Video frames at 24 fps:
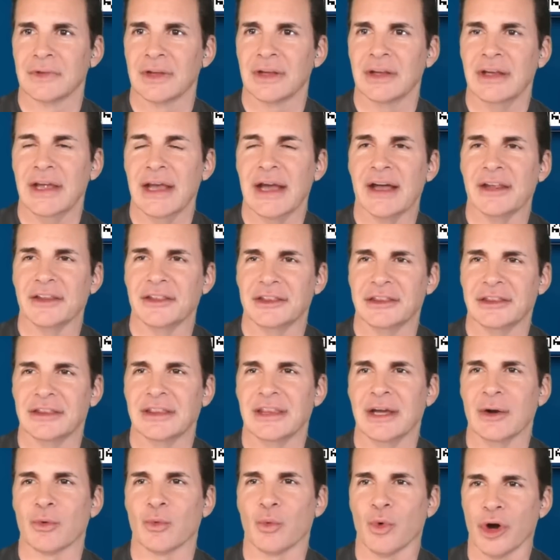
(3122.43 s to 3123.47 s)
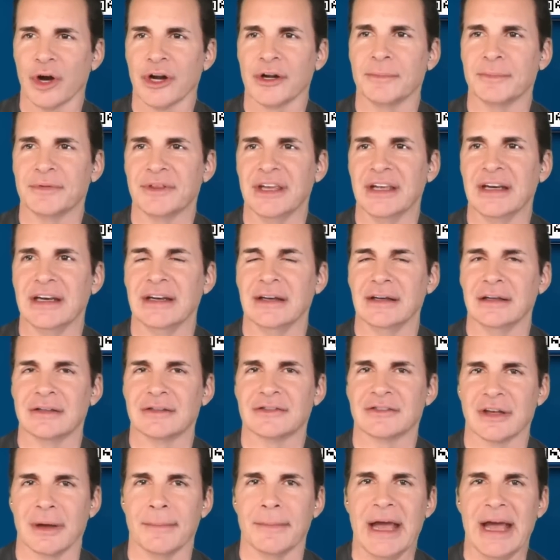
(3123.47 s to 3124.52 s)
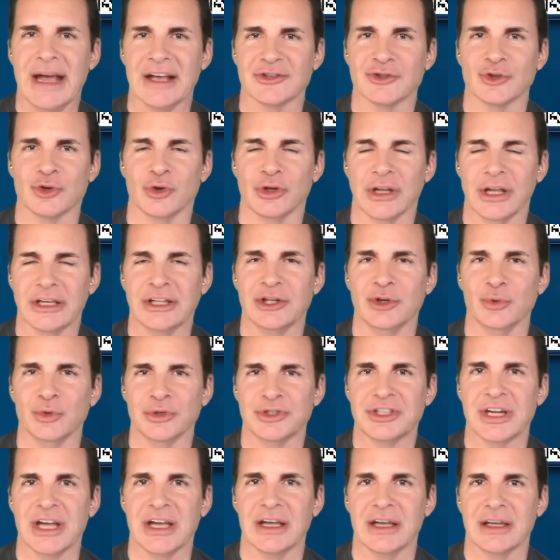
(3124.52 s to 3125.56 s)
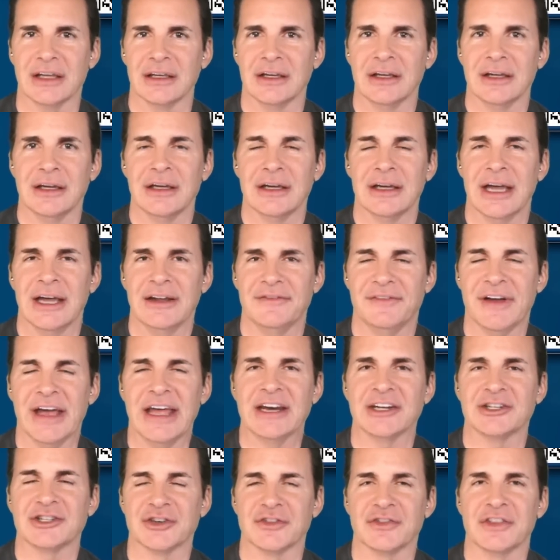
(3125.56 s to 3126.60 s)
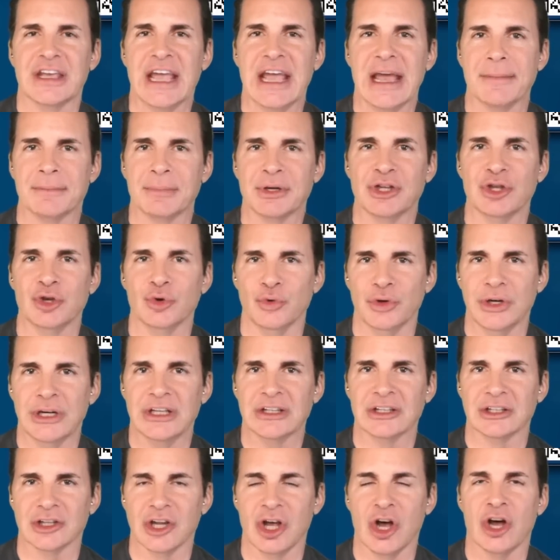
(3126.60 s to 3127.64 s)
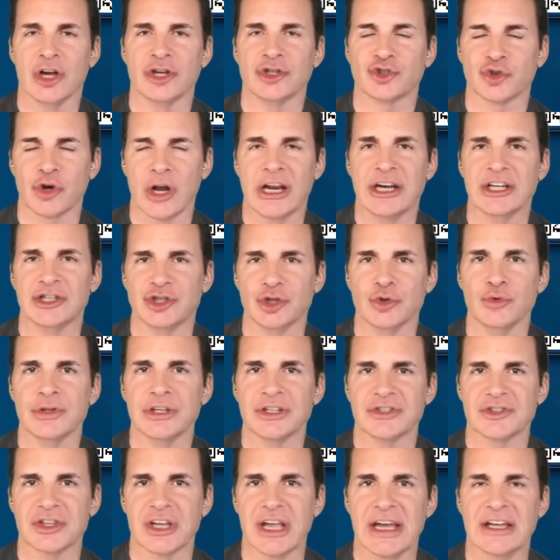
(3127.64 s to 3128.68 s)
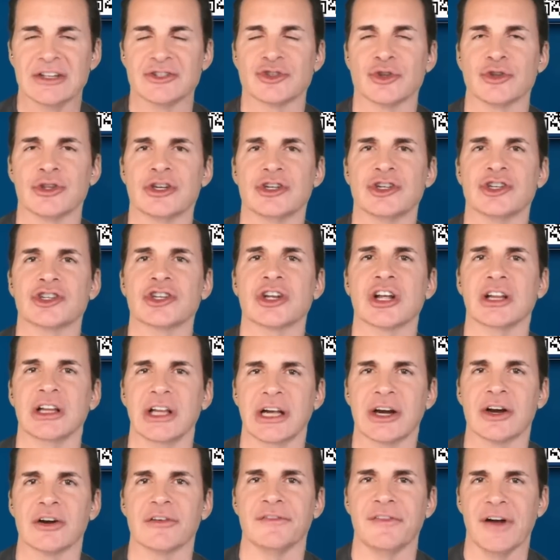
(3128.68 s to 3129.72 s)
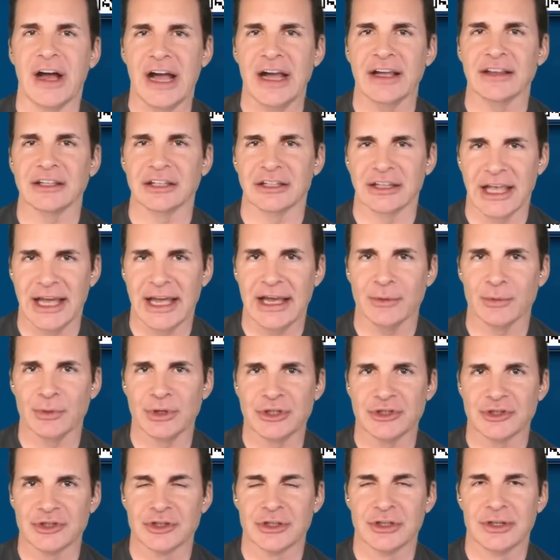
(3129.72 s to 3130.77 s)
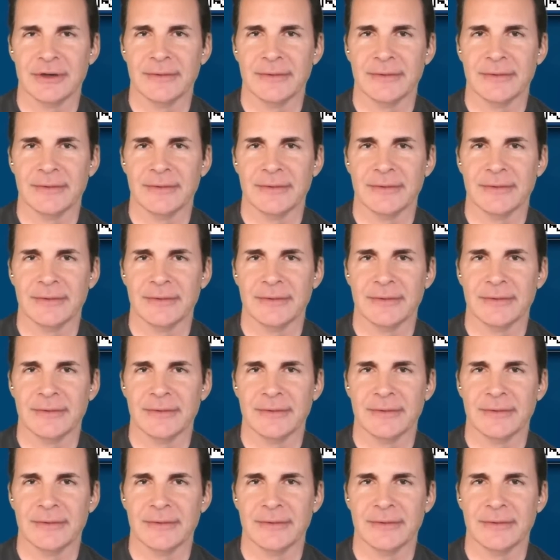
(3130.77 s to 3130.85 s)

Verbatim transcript: Yeah, they were worried that some asshole like you would take advantage of the ambiguity in the law and try to do this again. So they're just clarifying the language.